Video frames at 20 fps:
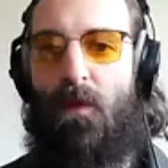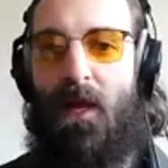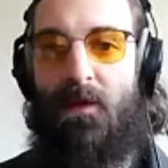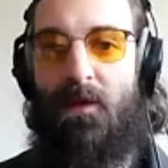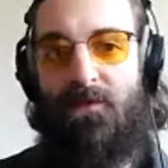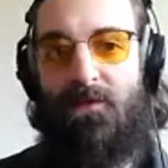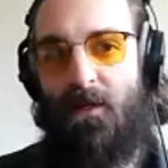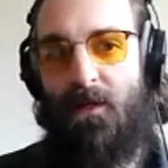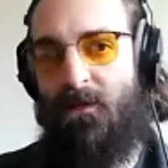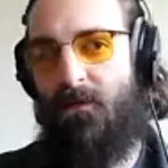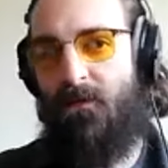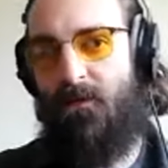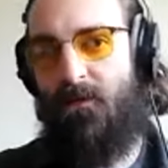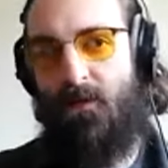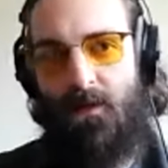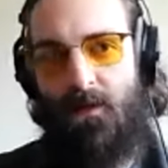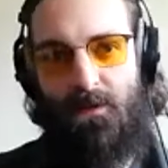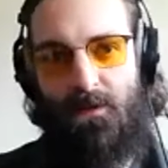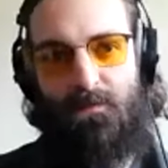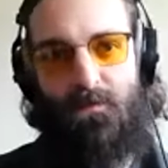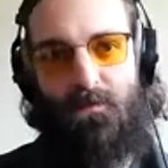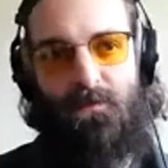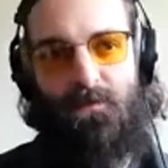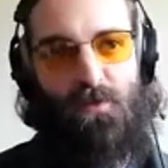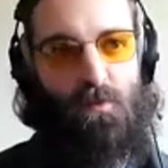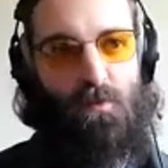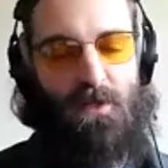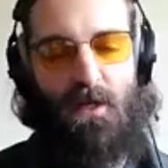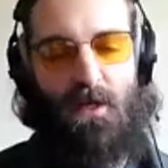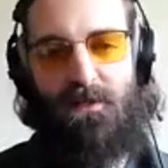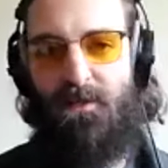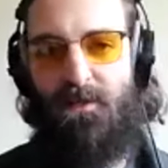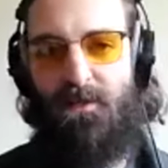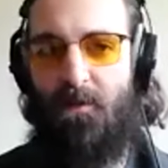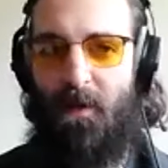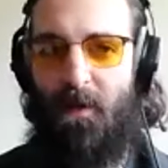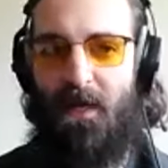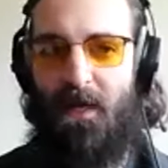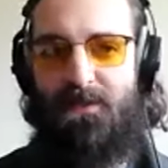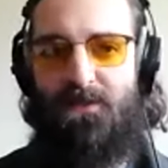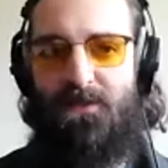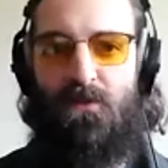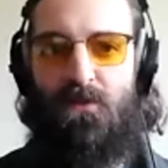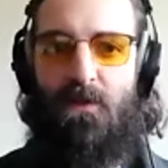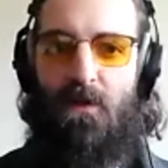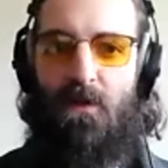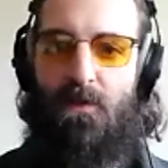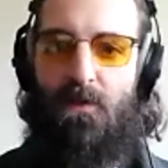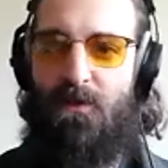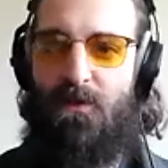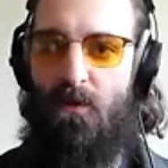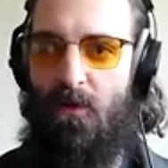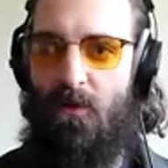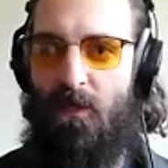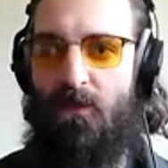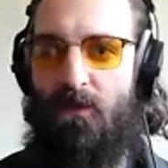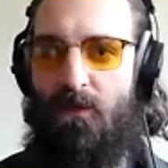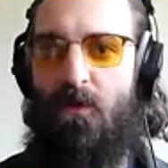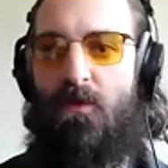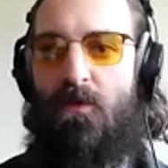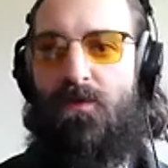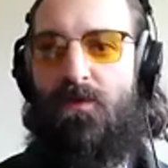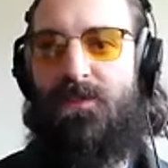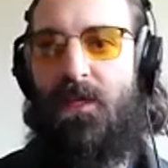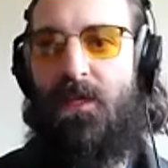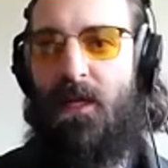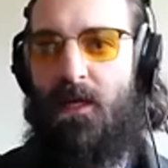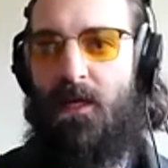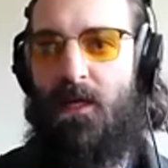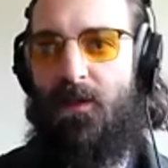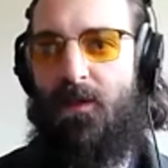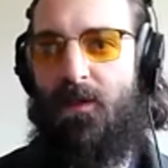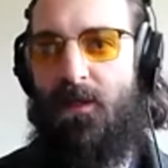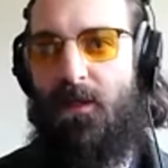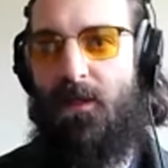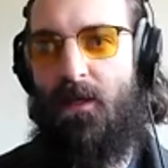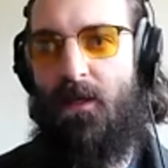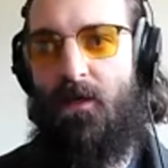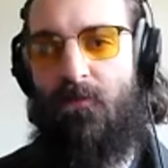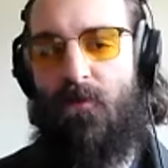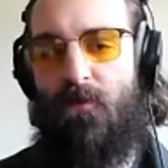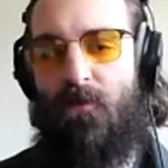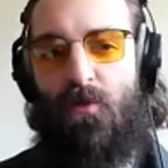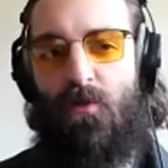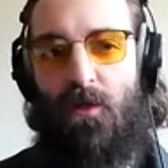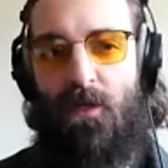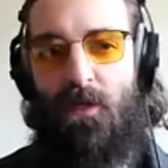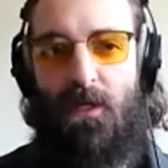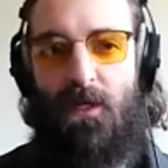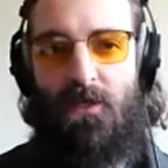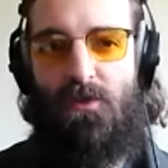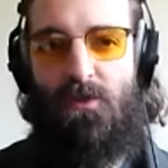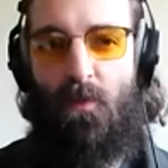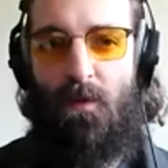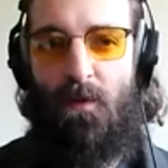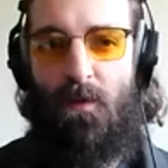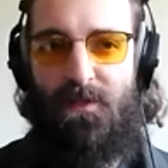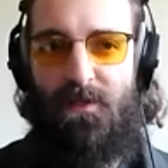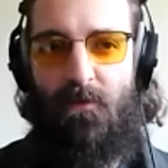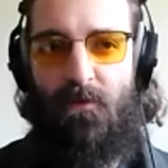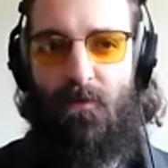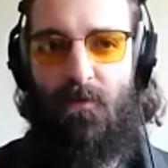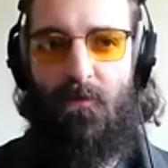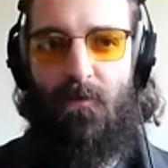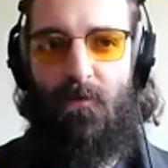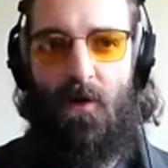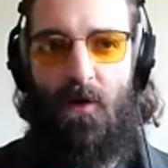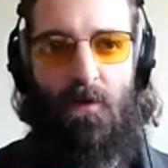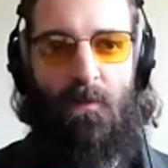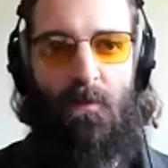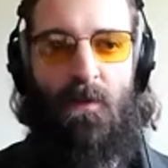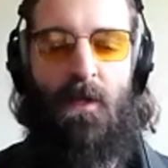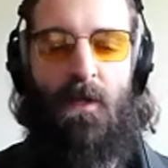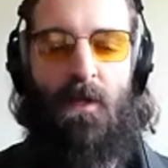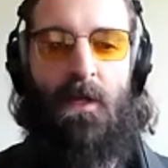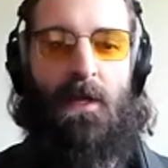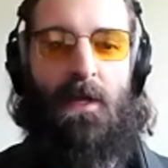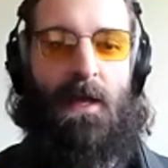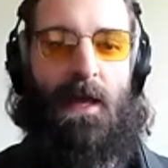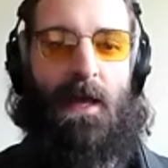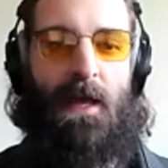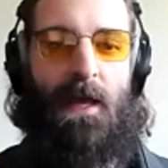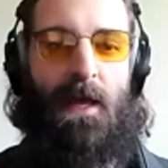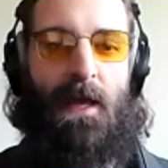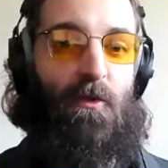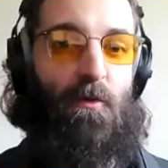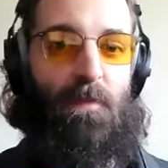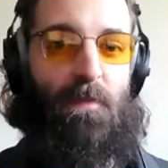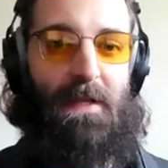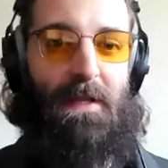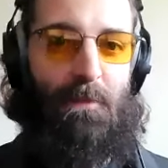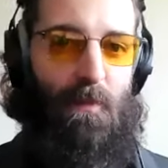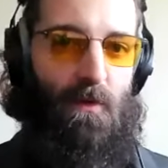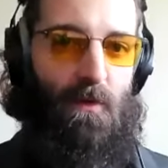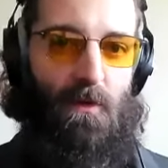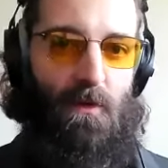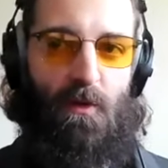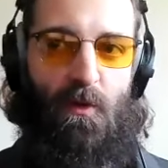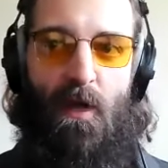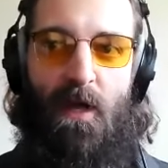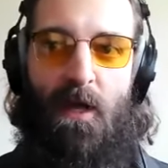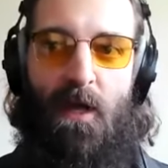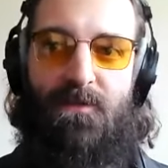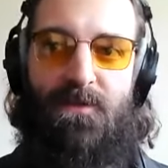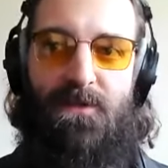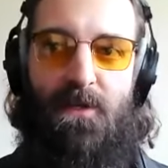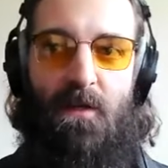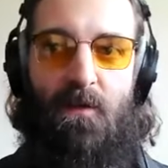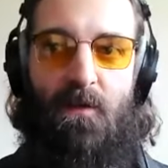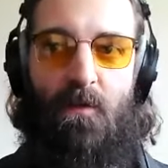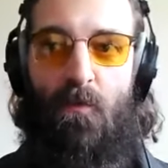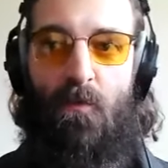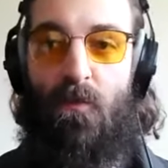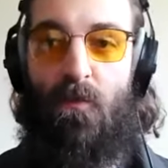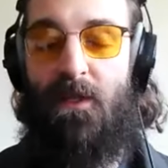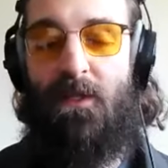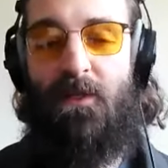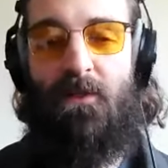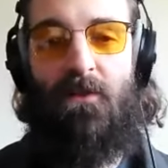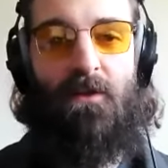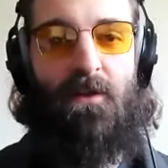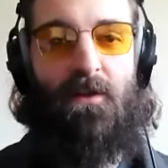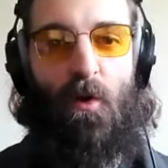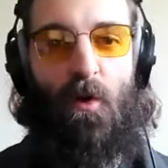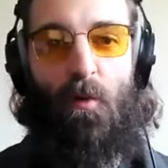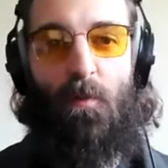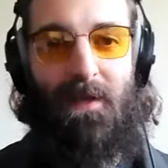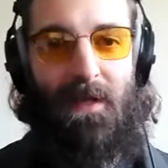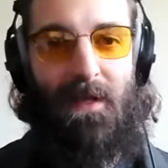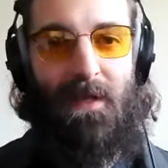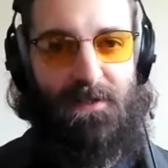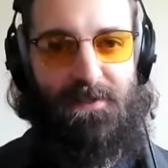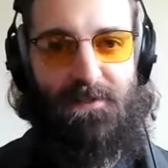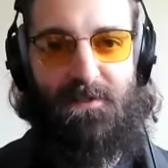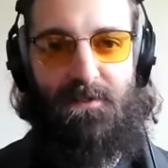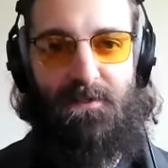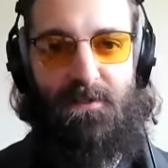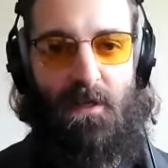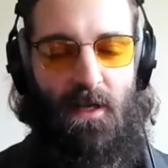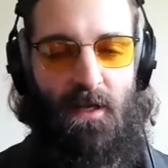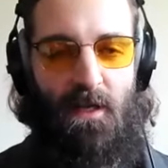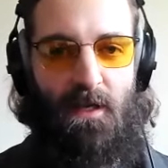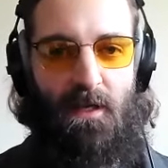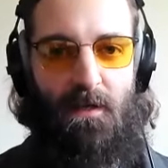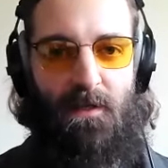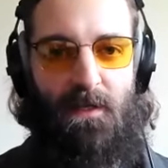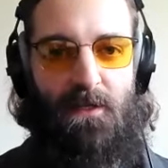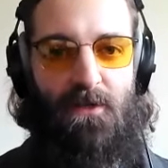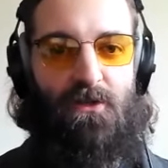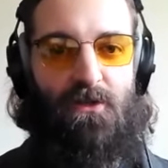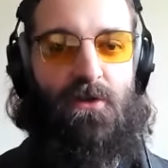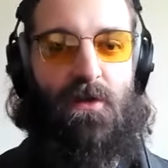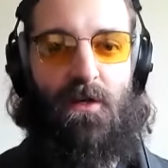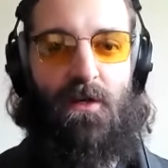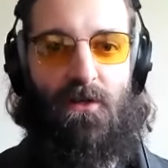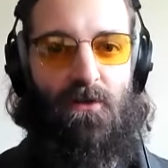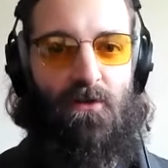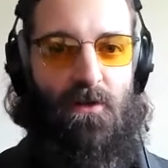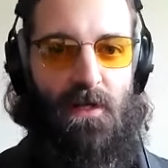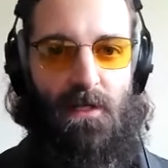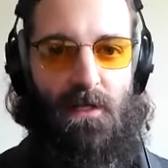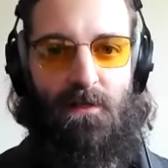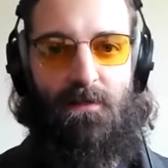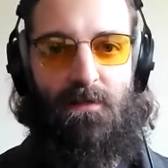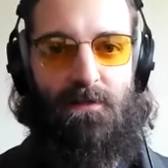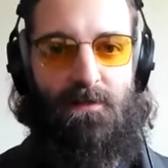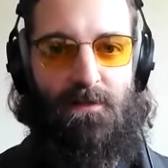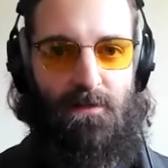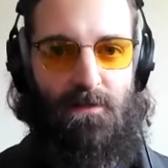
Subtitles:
I've done Zoom talks in the past. You can always go look at those on the Virtual Connections website for Farm. And other people have done really good OBS introductory